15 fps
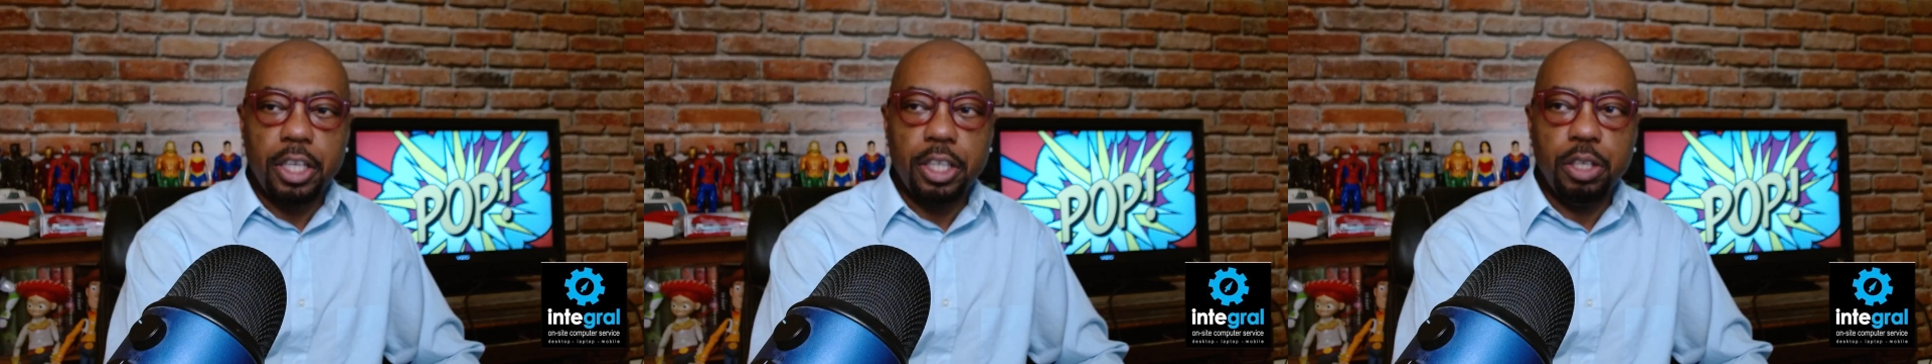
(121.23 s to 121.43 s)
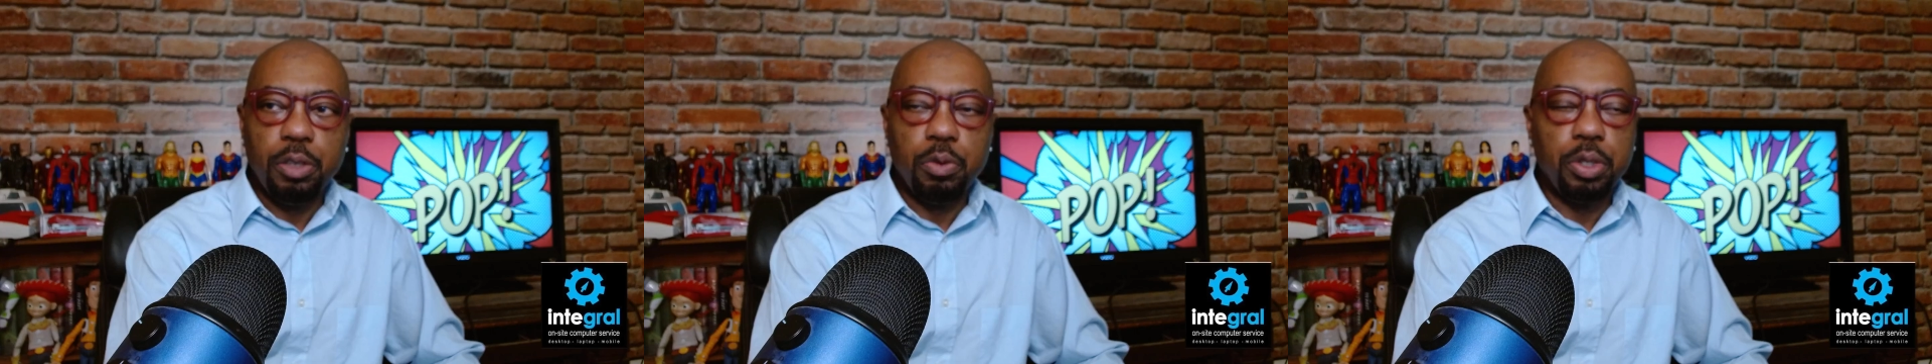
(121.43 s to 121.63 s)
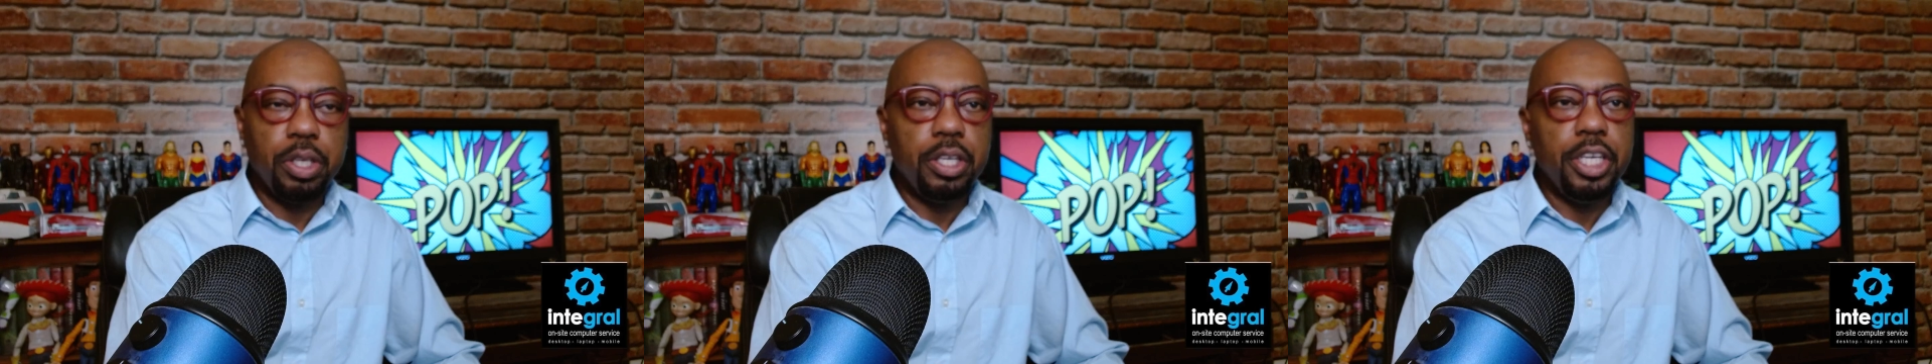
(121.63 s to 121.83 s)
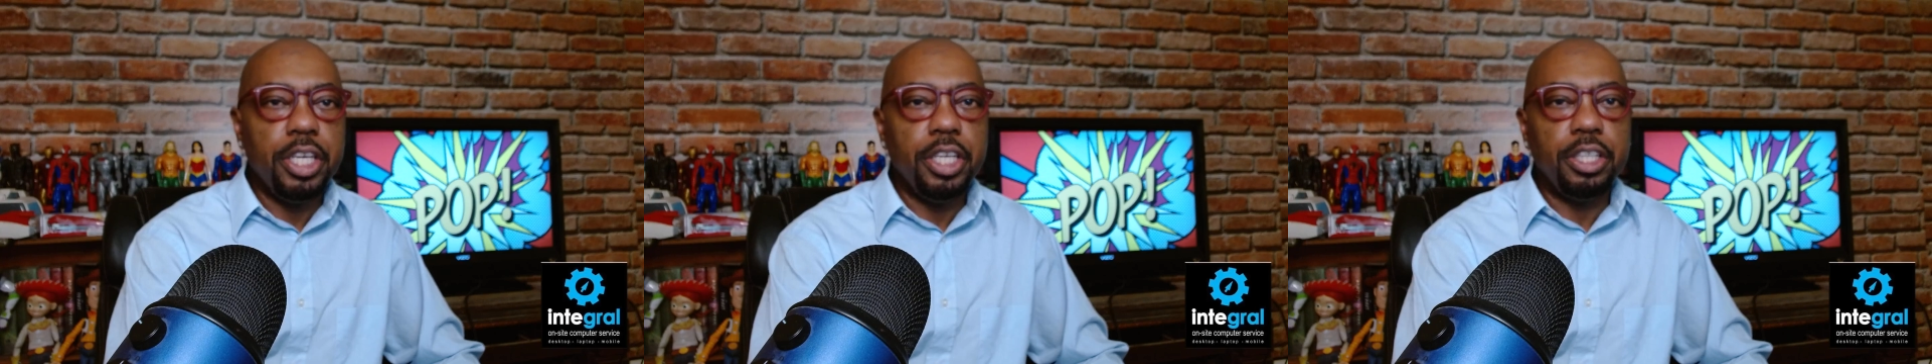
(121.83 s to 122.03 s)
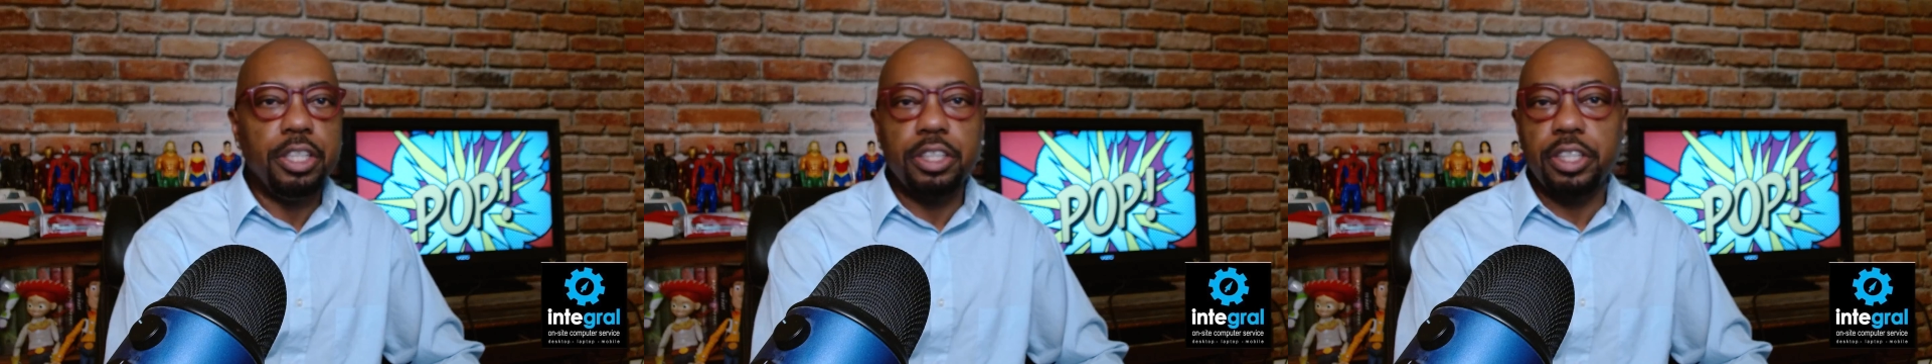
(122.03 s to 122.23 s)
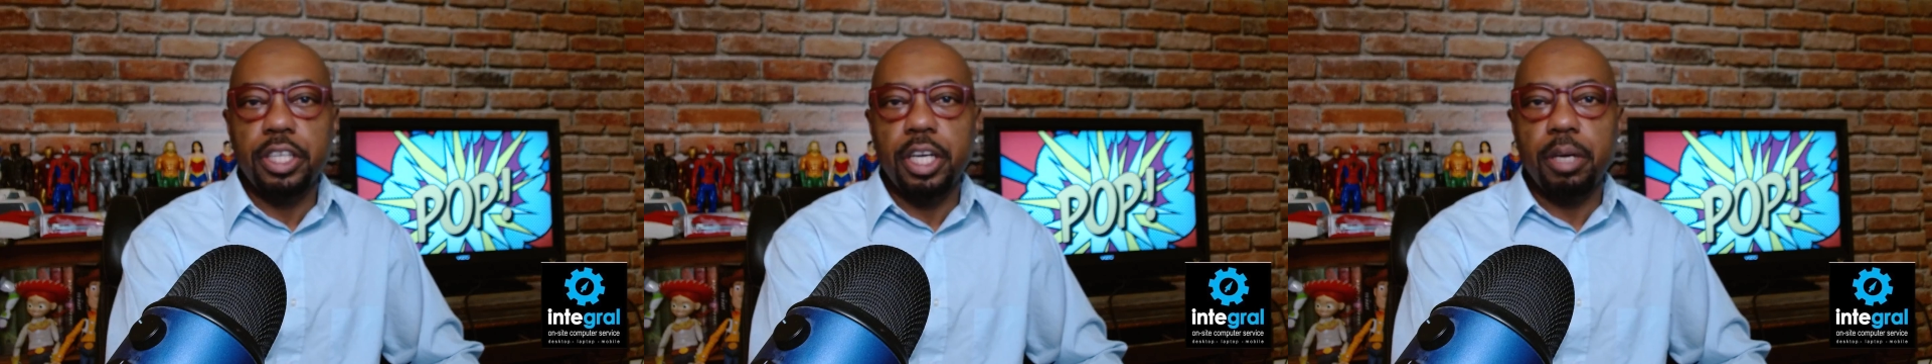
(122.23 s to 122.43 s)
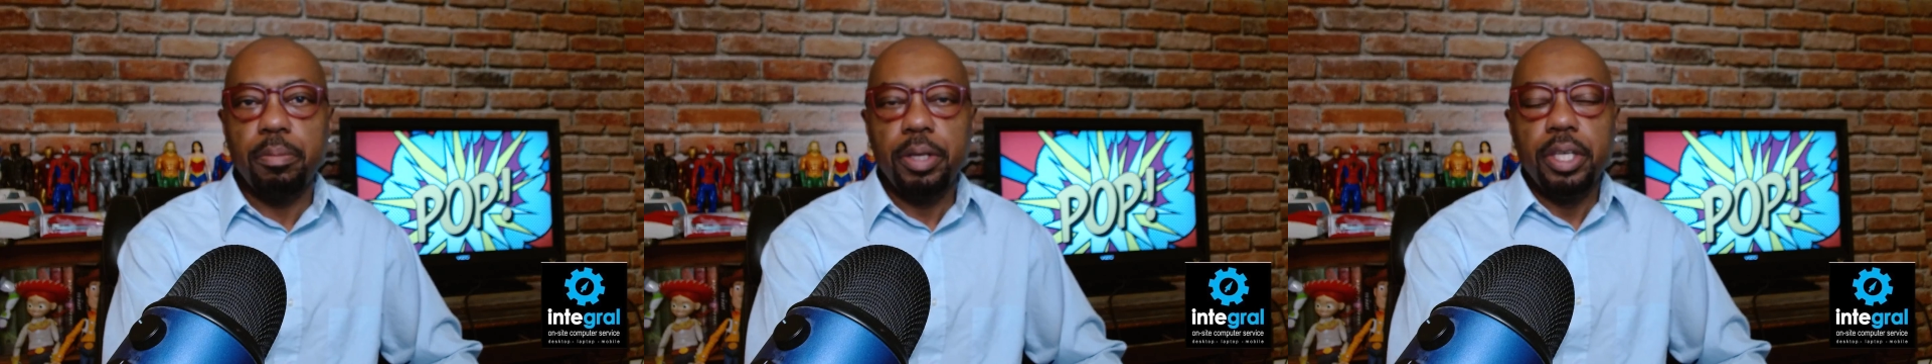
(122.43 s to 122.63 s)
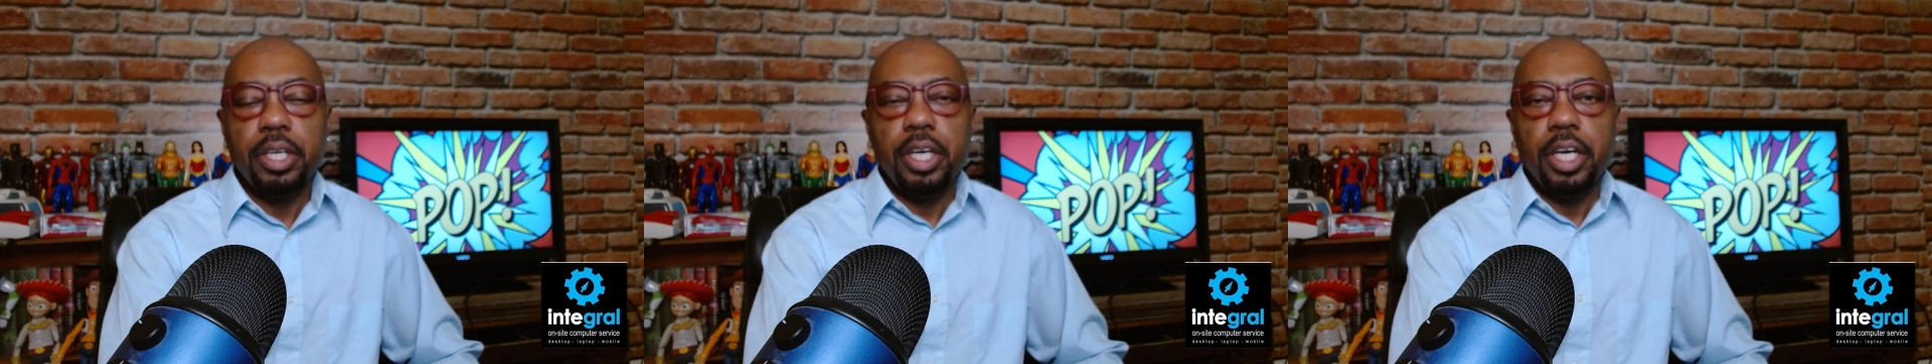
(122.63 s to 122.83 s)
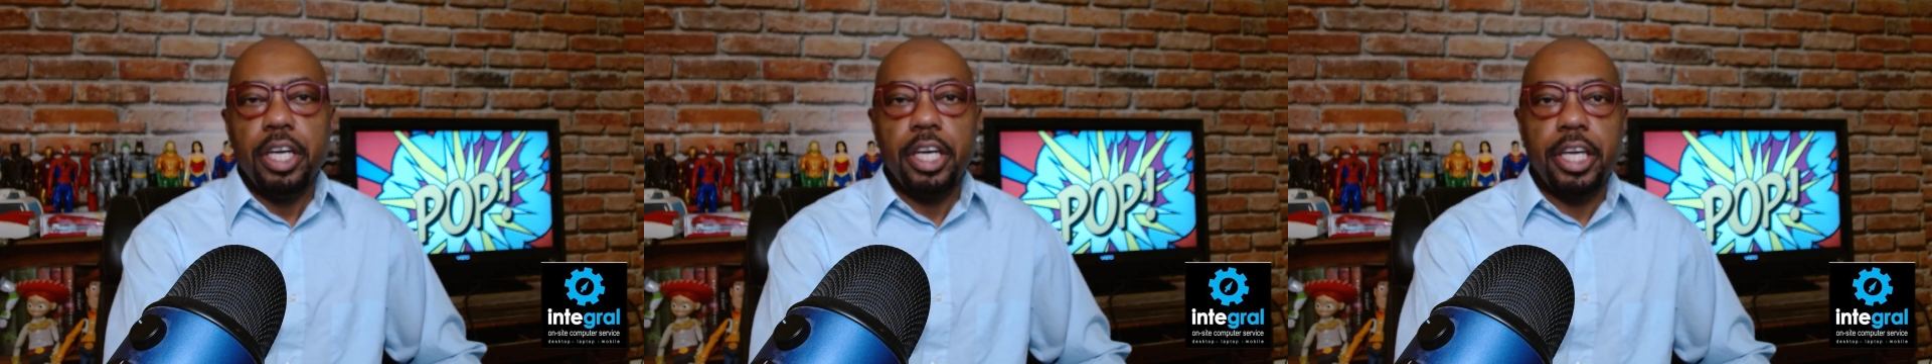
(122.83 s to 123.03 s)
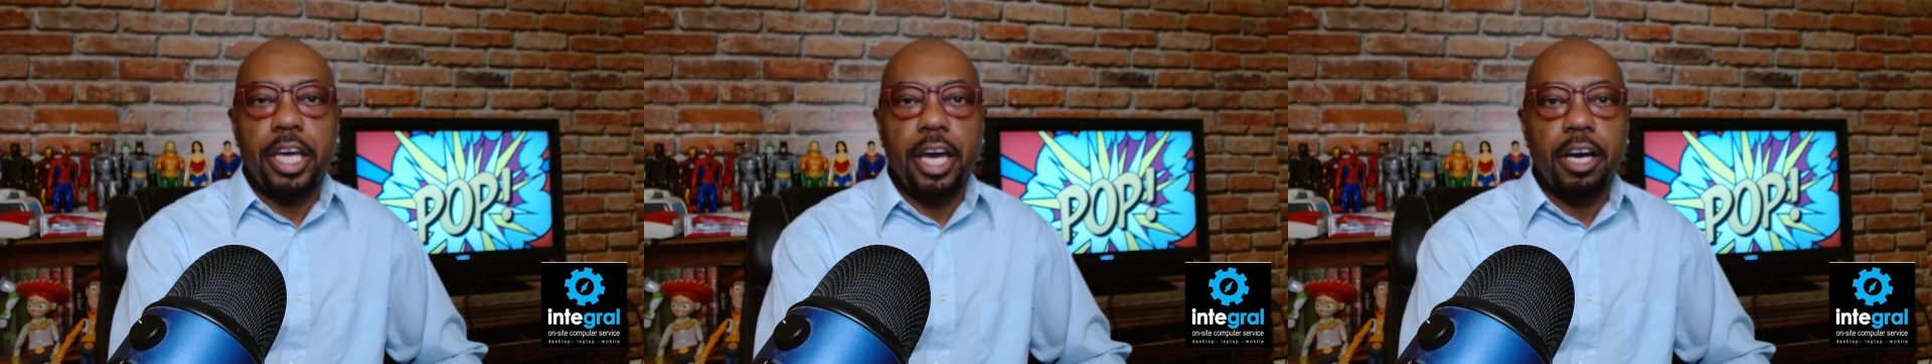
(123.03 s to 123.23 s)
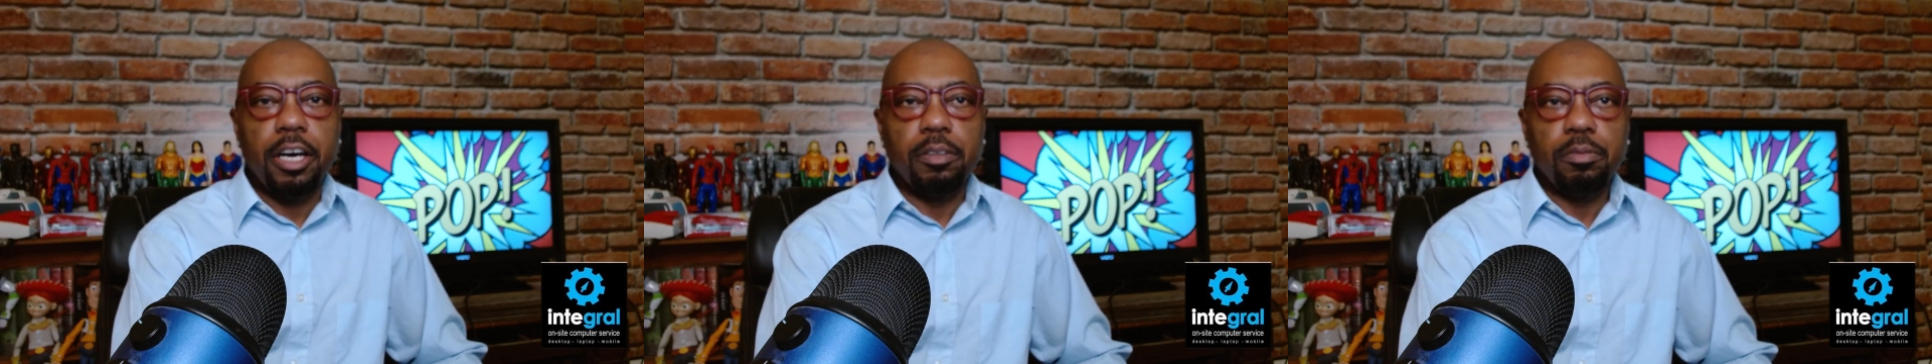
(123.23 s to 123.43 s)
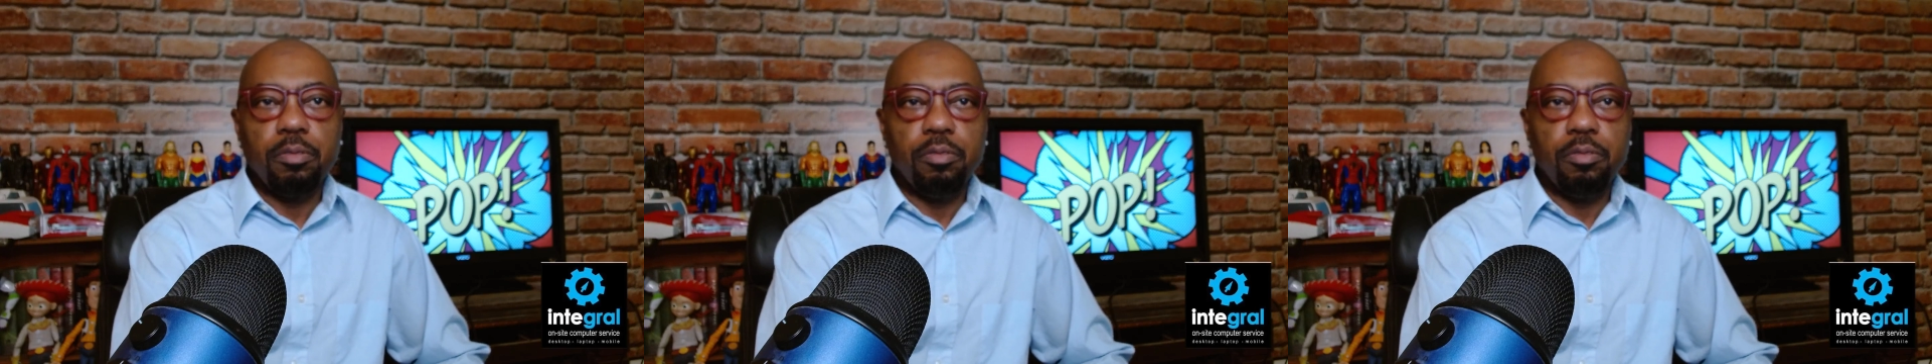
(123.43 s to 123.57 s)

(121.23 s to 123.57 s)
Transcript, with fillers: you would need to set up an account